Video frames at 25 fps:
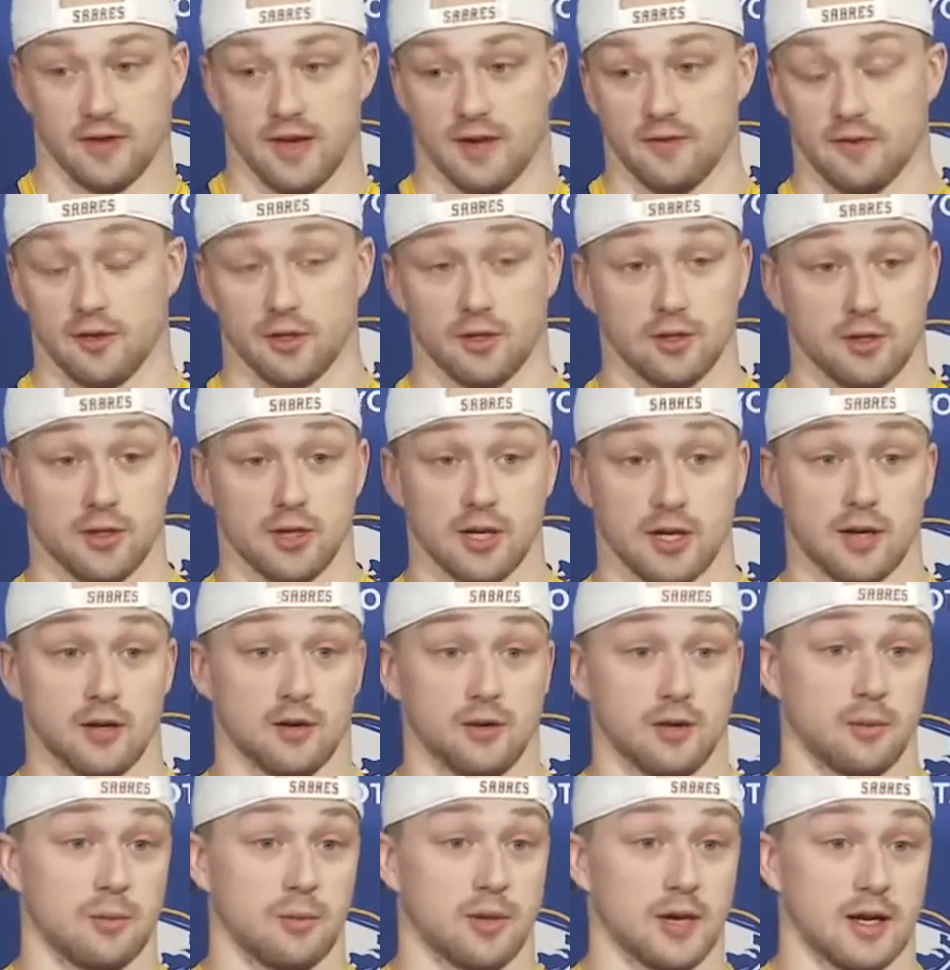I have a good night or
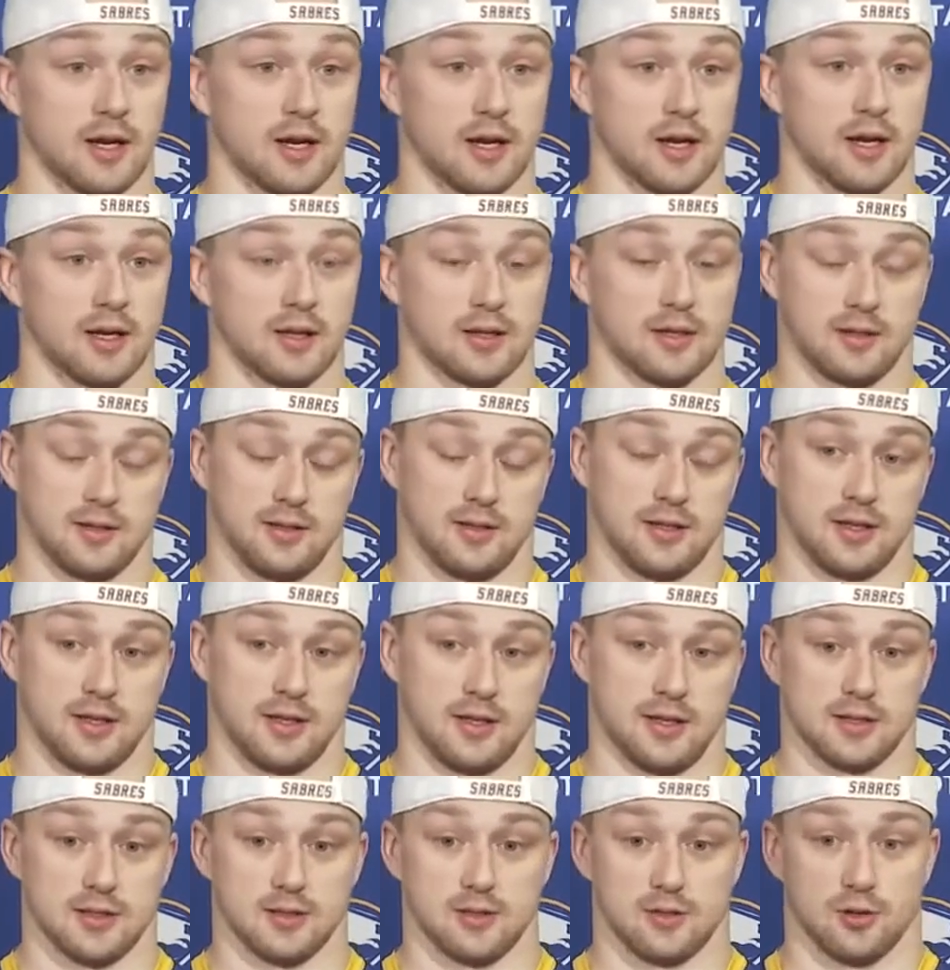a bad night, he
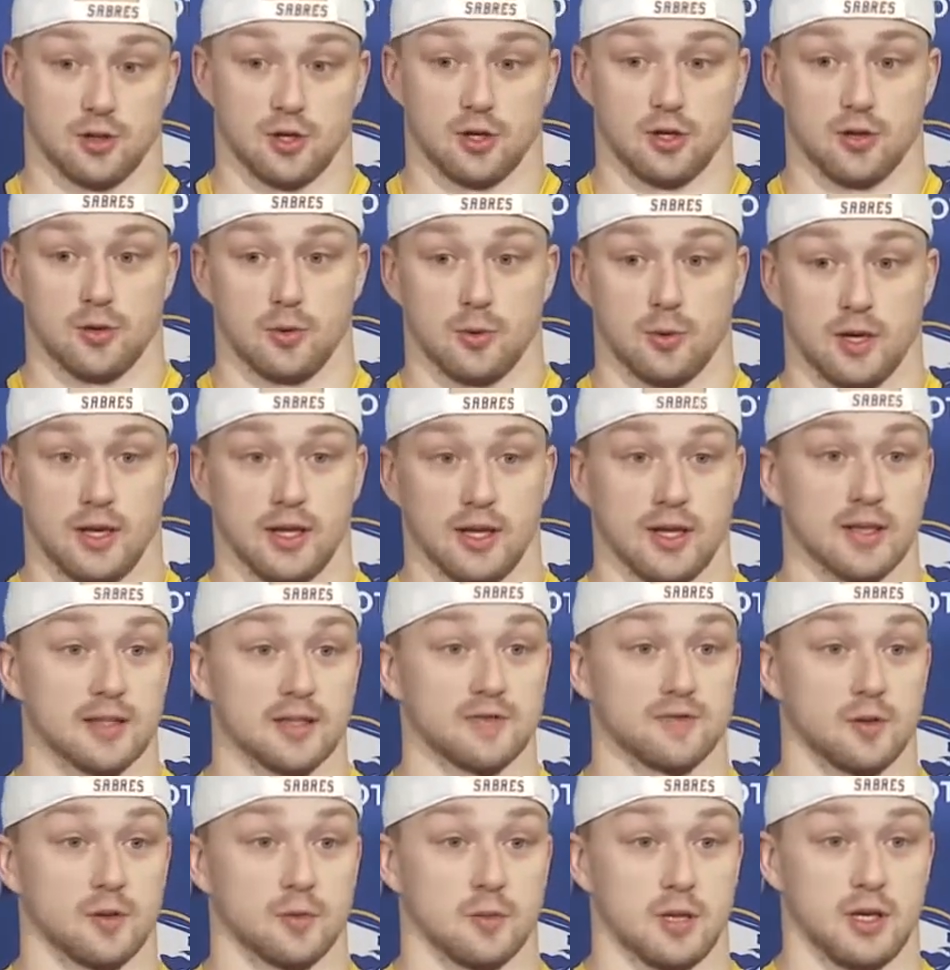needs to know what he gets
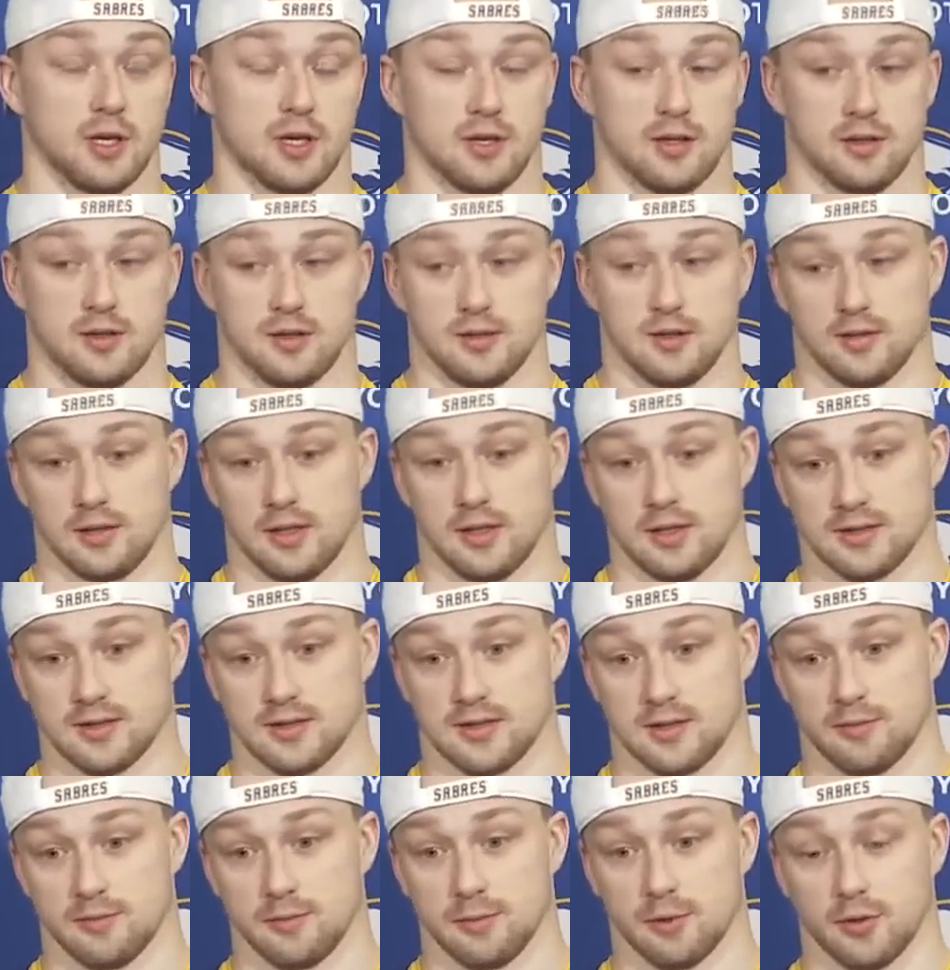from me, and, and that's
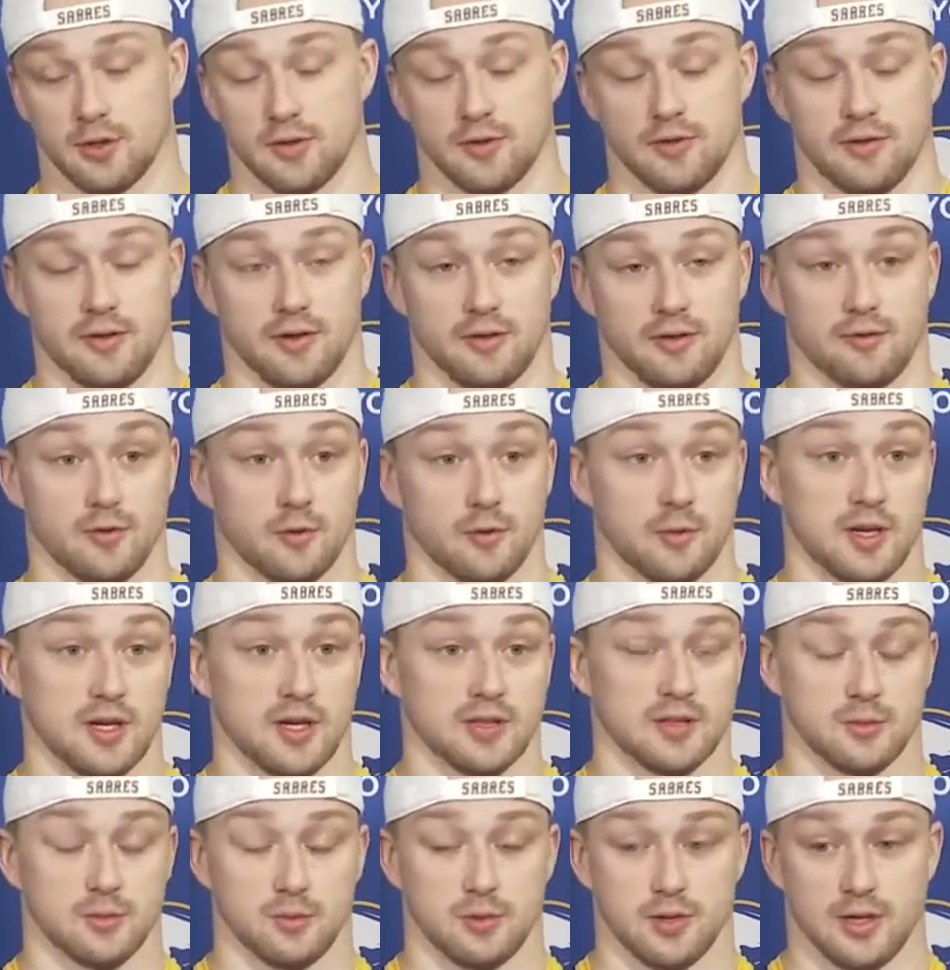the important thing for me
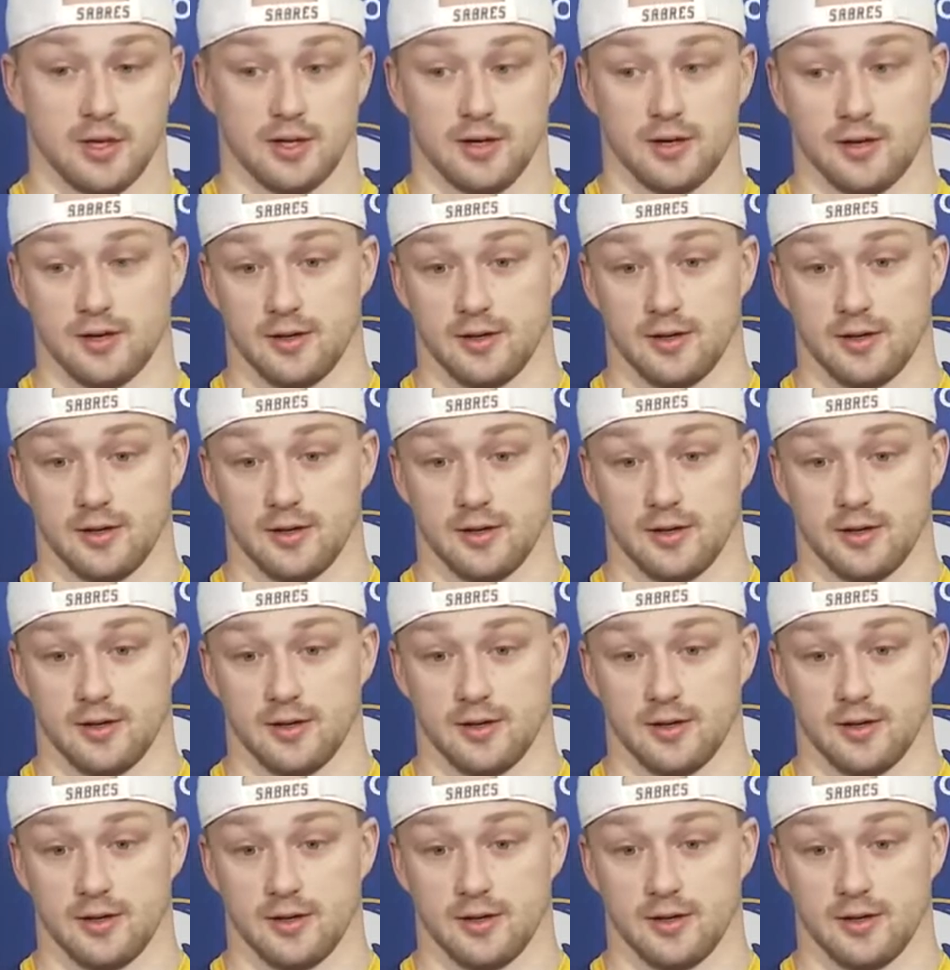as a player.